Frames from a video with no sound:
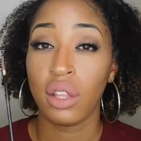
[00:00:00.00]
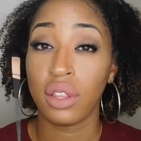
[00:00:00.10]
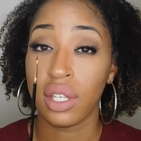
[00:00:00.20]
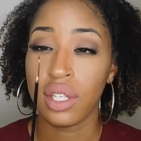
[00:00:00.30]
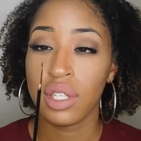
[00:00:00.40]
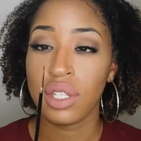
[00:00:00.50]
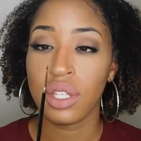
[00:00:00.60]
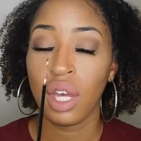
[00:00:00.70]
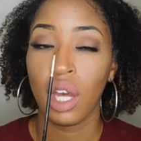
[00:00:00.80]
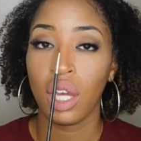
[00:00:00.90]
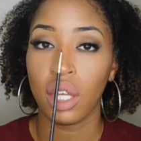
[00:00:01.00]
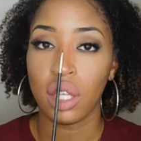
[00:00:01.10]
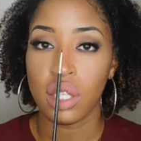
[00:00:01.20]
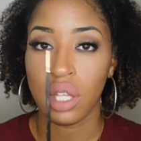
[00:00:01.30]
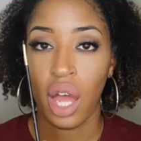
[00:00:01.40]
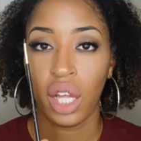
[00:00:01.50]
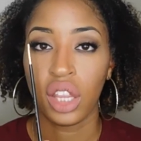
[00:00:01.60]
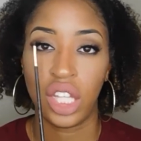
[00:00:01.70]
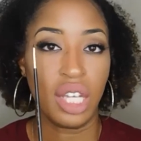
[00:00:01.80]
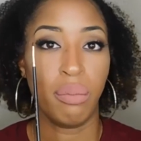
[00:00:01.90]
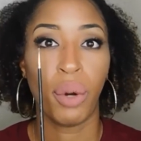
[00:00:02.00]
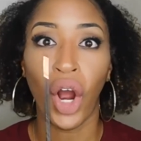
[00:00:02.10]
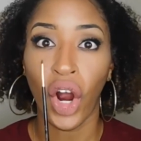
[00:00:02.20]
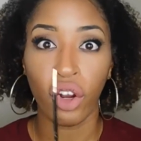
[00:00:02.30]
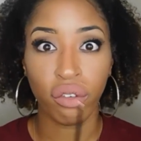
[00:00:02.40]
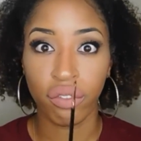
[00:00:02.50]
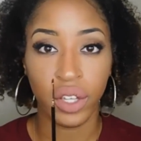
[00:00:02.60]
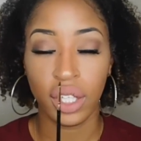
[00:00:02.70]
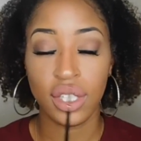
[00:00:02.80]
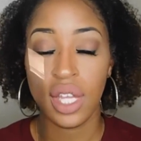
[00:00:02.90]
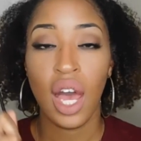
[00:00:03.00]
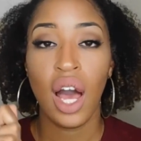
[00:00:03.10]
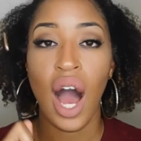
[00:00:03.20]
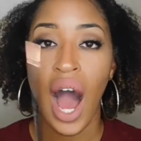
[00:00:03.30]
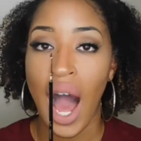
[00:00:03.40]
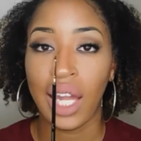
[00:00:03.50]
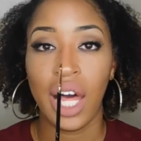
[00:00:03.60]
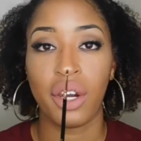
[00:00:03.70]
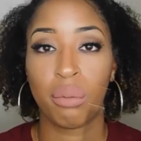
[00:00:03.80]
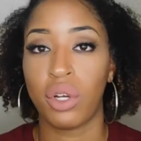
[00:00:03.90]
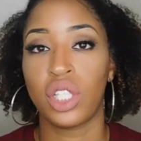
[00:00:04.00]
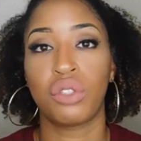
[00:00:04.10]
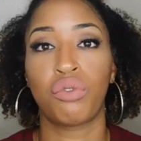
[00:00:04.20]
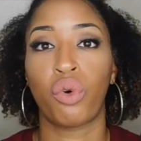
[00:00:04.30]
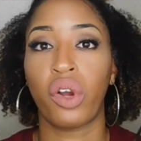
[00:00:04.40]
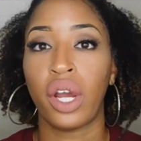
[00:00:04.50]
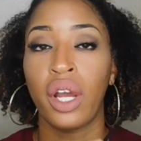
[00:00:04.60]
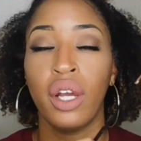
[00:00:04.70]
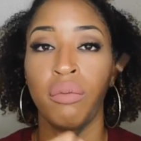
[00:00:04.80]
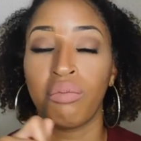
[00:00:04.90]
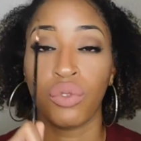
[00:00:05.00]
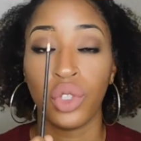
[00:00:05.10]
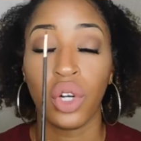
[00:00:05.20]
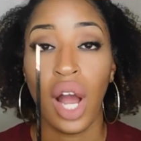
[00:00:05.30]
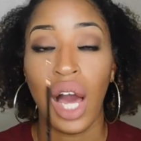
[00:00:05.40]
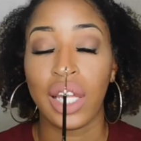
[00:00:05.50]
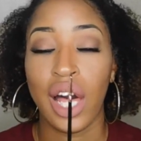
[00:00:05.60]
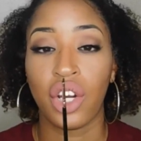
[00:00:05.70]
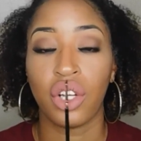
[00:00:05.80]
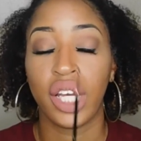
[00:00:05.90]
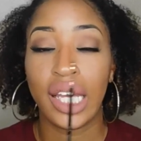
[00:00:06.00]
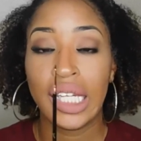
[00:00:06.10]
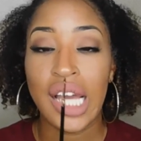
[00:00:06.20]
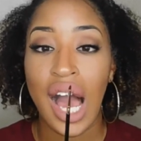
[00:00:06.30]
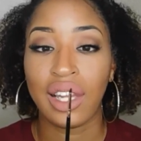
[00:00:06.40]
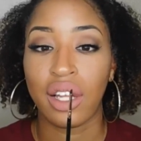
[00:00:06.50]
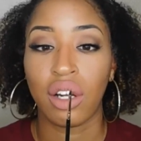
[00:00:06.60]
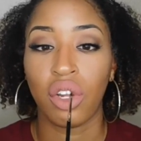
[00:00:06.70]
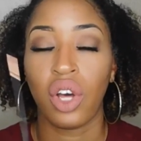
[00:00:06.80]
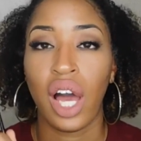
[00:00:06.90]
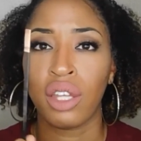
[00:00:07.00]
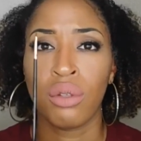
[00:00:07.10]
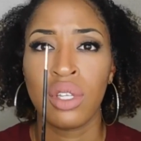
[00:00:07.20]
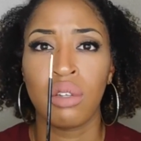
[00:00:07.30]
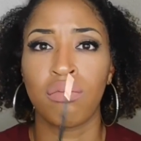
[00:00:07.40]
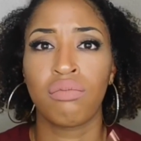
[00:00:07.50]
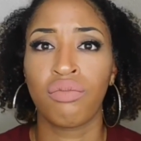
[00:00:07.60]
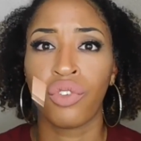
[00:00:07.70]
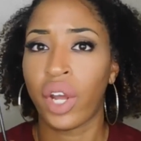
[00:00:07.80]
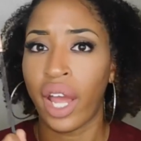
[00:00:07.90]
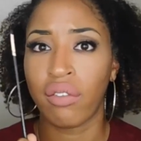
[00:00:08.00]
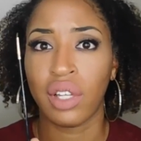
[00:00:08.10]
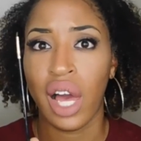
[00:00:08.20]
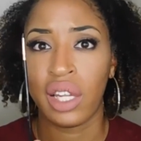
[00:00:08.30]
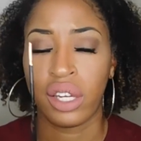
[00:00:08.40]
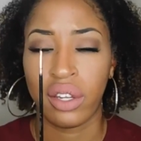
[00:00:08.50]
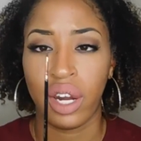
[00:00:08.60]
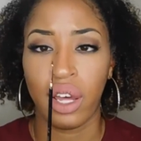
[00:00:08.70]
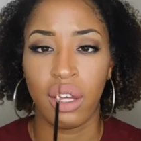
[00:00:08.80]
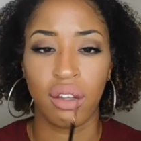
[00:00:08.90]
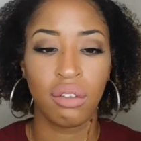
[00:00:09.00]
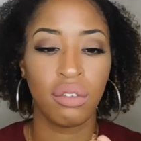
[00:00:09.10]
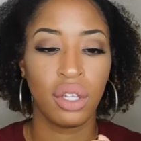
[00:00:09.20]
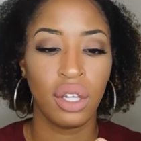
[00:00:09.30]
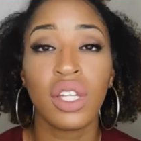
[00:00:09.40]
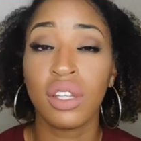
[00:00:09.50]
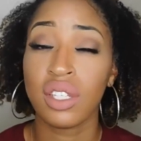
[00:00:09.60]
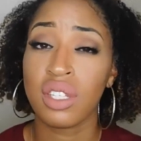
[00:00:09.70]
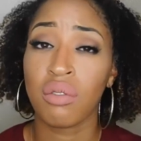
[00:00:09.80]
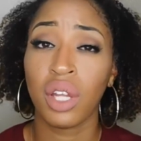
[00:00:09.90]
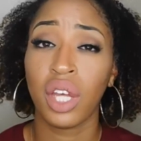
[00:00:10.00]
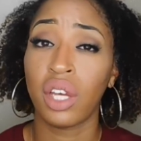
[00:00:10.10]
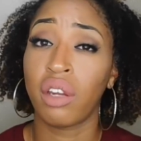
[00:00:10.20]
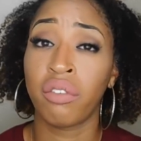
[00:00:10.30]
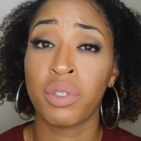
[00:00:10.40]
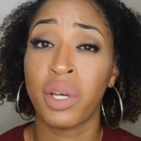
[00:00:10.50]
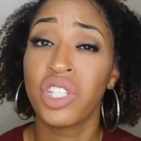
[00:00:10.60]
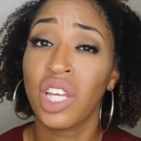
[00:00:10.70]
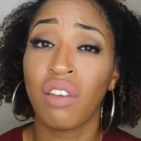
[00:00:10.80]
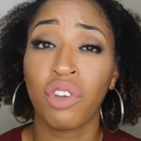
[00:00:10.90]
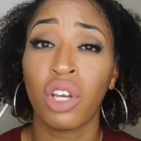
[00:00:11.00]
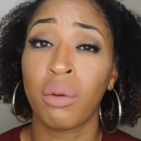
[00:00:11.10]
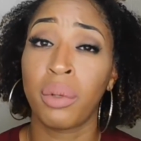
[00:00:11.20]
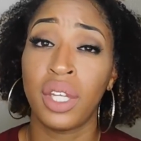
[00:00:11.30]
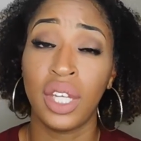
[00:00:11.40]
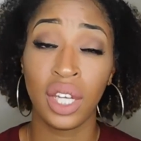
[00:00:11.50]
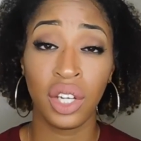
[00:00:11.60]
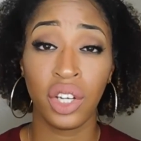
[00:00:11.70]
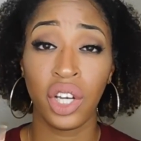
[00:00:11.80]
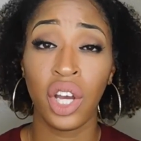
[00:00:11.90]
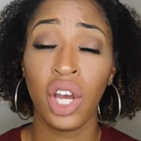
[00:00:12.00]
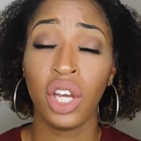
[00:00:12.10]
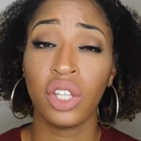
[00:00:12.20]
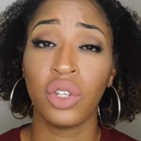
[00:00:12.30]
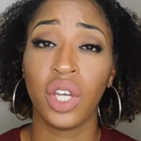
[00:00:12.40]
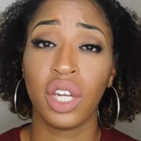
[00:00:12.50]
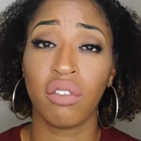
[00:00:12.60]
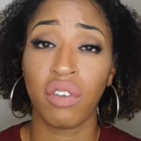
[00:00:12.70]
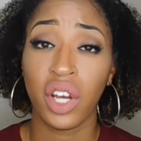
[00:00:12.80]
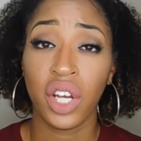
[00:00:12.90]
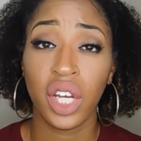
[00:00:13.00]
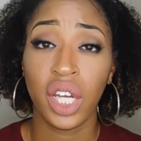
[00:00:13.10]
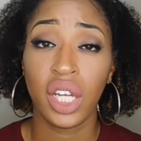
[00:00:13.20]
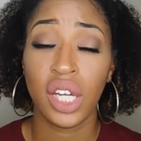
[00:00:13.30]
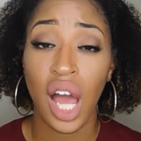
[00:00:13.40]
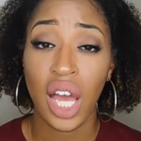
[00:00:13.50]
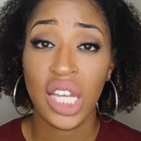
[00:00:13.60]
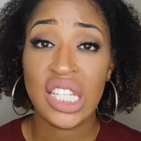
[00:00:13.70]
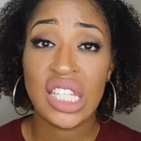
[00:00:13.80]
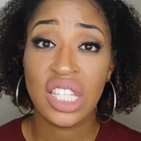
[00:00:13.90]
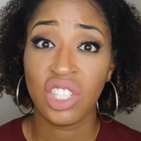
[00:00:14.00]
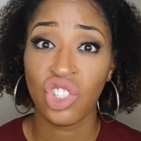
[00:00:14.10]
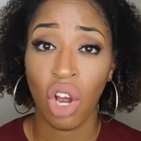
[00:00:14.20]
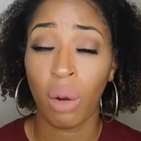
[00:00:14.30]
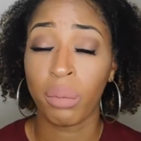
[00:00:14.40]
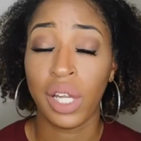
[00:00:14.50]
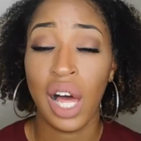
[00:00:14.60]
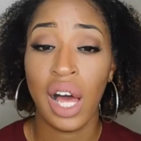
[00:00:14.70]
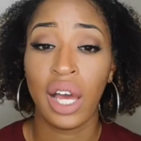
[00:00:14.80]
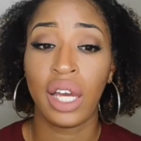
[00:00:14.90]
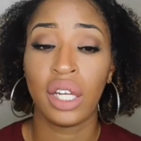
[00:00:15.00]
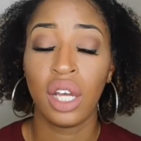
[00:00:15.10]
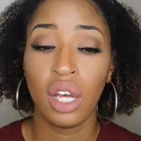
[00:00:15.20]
This is like the perfect eyeliner brush for your eyeliner, any eyeliner look. I use it for every eyeliner that I have. This is really good, especially if you're a beginner. You get a very nice sharp line.